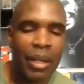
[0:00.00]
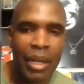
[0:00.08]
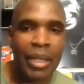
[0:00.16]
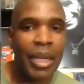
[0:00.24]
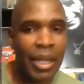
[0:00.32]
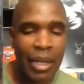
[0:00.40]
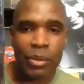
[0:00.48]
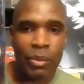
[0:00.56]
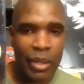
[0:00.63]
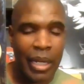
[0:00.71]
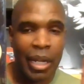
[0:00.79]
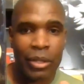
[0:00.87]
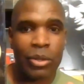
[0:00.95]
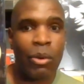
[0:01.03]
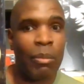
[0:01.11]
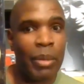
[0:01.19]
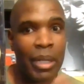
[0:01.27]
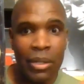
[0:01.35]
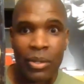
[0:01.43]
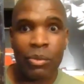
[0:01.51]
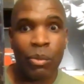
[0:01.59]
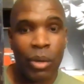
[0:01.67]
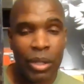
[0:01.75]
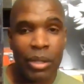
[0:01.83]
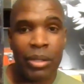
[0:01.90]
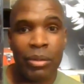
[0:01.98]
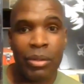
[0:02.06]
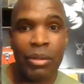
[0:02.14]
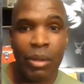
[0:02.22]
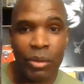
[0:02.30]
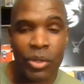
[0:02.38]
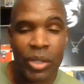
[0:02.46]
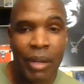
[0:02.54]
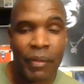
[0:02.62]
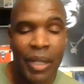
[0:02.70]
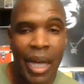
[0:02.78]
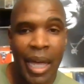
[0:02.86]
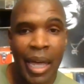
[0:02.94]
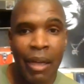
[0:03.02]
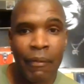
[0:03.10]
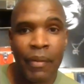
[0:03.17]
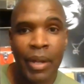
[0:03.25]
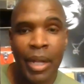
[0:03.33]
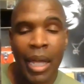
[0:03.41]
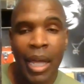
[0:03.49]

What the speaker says: again, that's when he kind of told me this is one that you should definitely have.